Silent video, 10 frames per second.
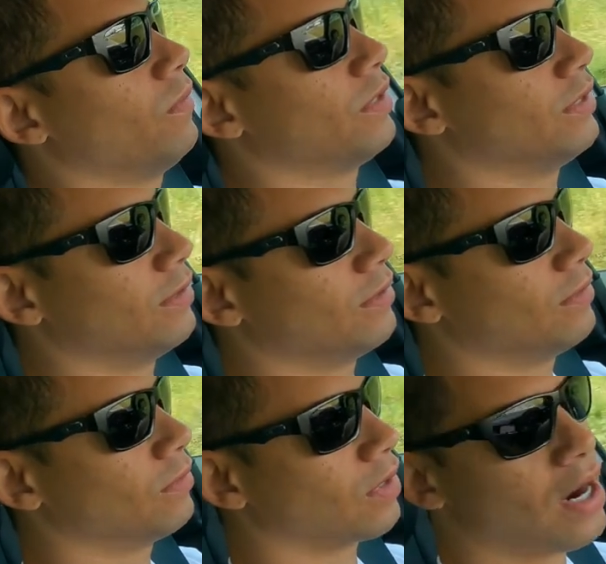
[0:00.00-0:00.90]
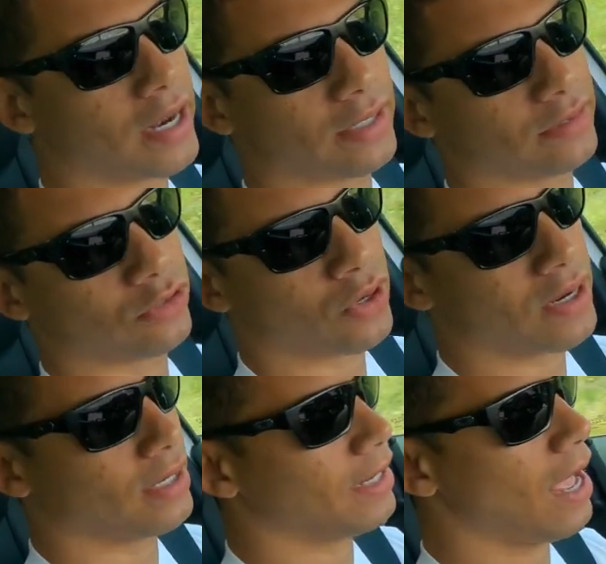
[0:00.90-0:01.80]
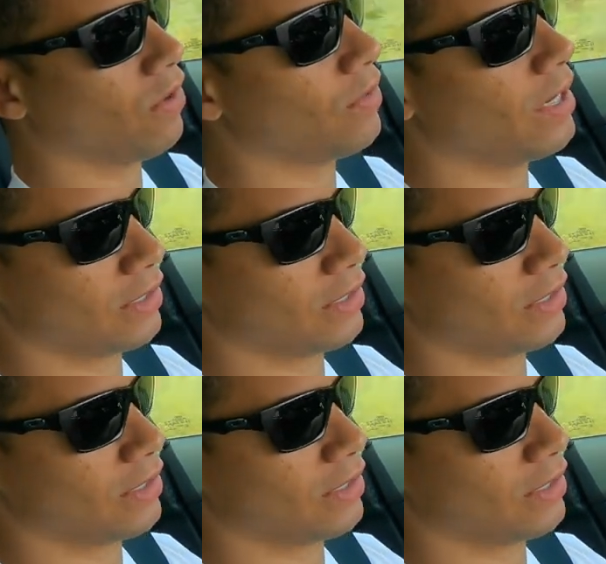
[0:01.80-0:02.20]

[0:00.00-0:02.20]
which is, we're kind of trying to downgrade,